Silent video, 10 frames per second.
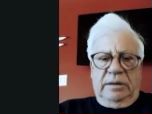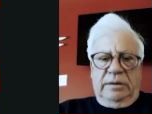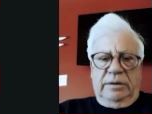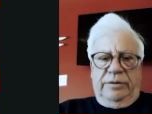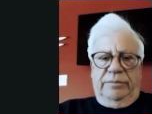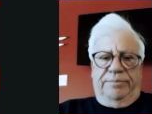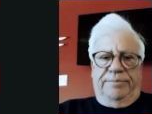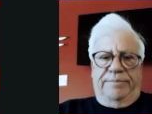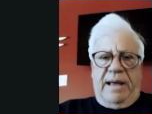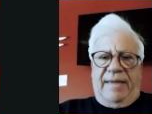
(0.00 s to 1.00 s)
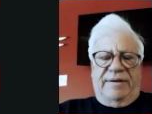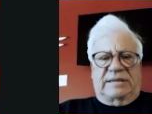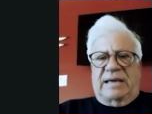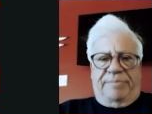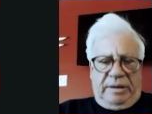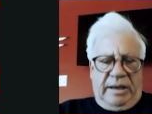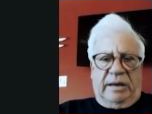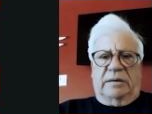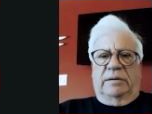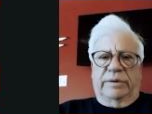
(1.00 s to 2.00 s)
who had the same
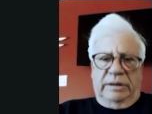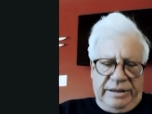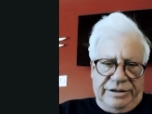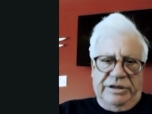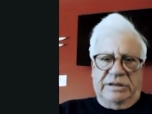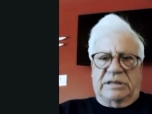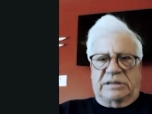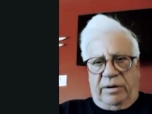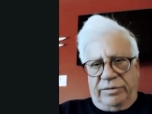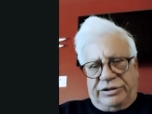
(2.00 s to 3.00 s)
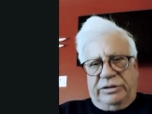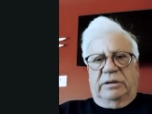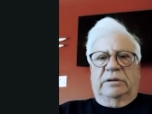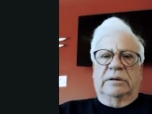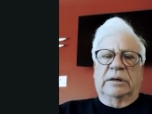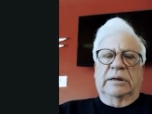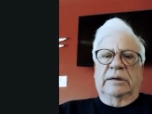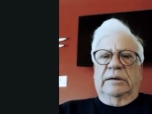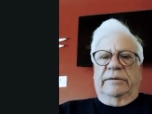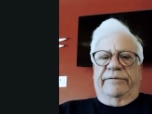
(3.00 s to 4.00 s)
political, religious, social
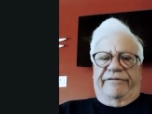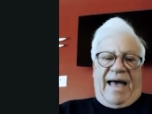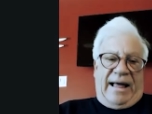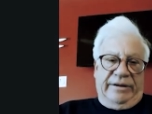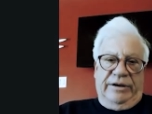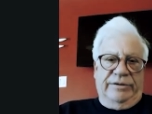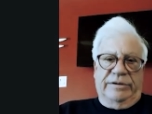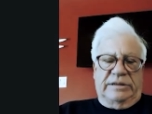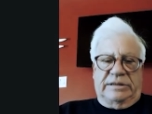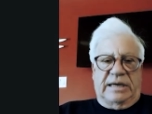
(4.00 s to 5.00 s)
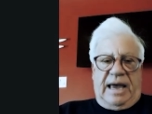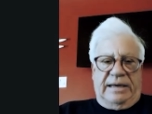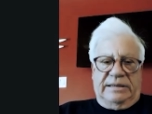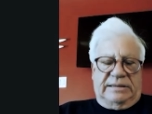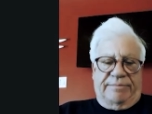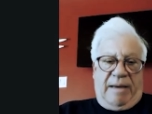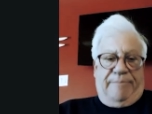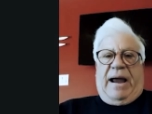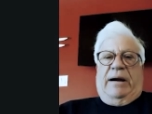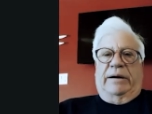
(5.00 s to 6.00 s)
values as my
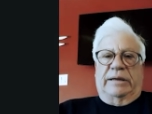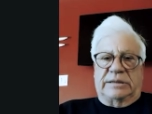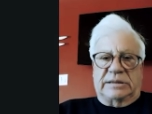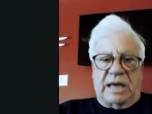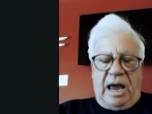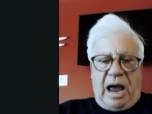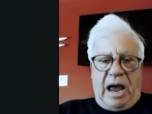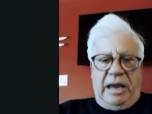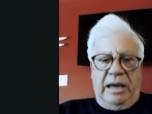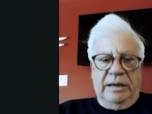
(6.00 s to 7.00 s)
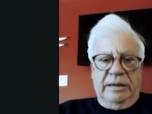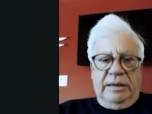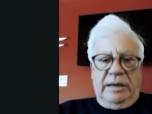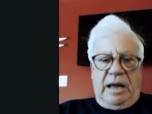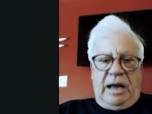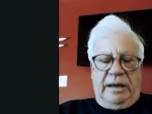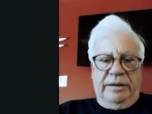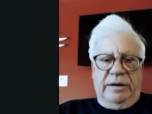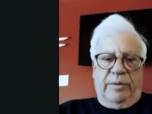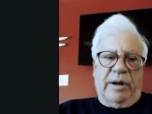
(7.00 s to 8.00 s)
parents.
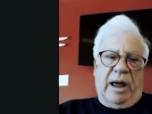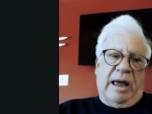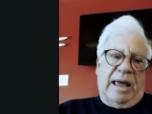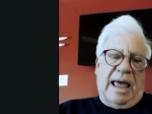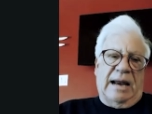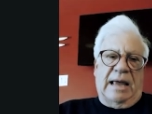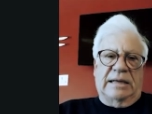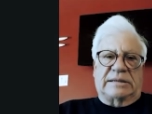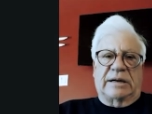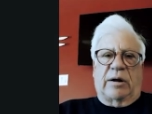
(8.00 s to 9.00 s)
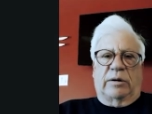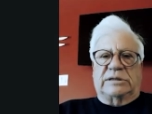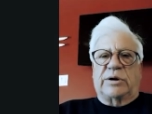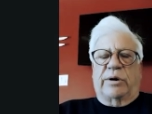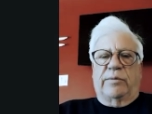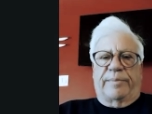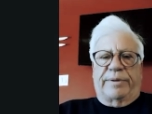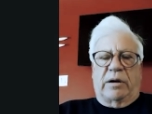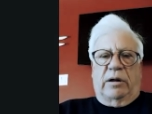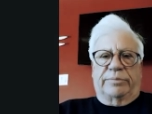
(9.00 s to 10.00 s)
You know, and it's an old story.
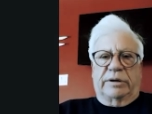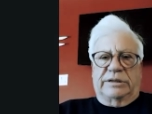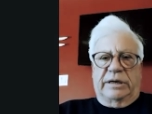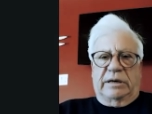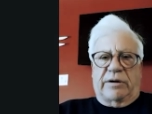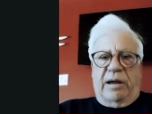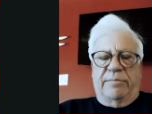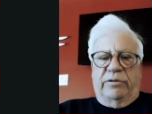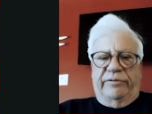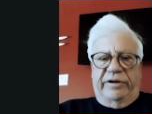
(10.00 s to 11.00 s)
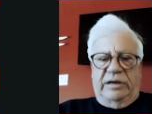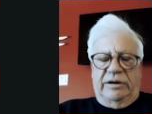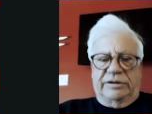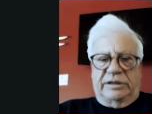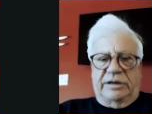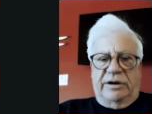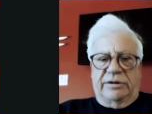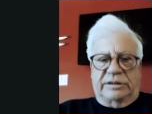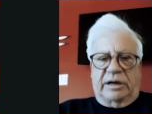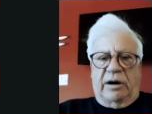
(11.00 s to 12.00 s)
Whoopi Goldberg did a great movie years and
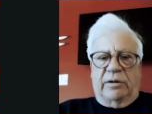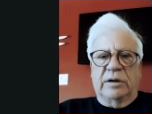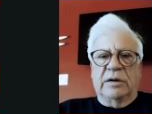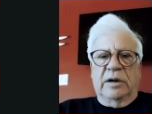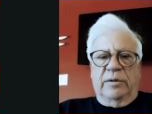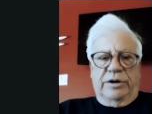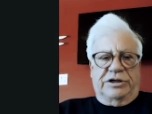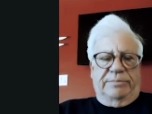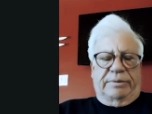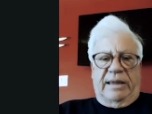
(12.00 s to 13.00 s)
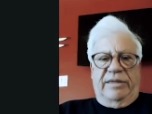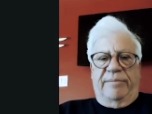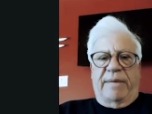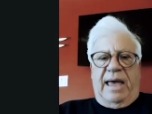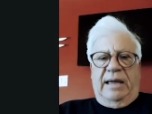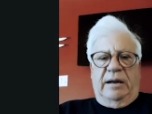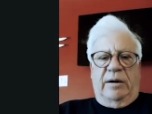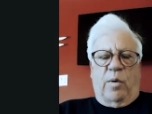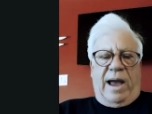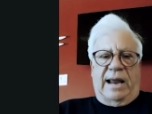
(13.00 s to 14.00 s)
years ago where she played the maid in a
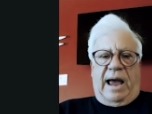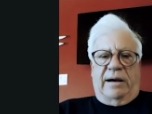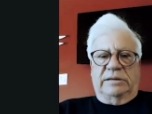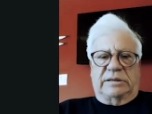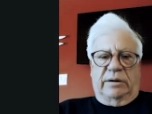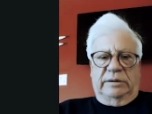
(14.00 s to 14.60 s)
white household,